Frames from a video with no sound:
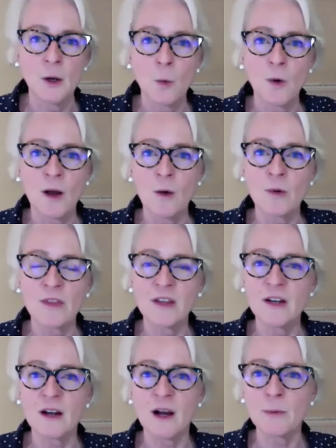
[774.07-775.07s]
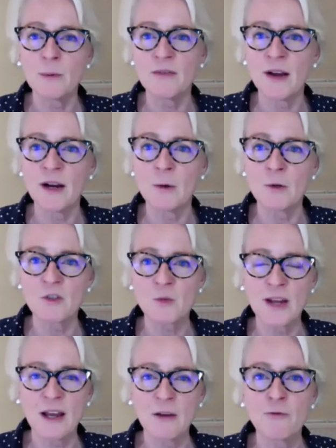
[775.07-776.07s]
Well, within a couple of hours,
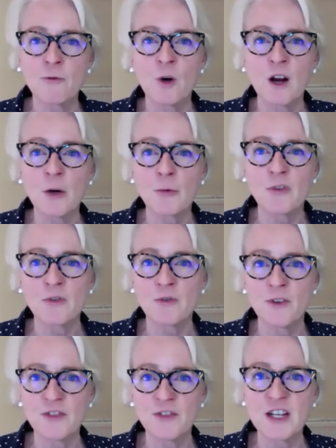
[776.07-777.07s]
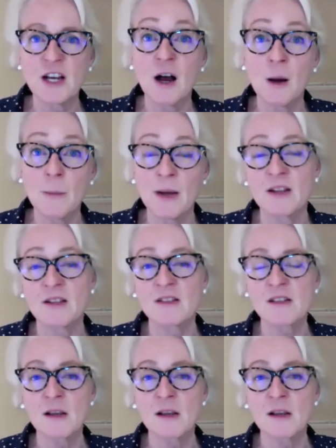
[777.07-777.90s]
we had 450 comments.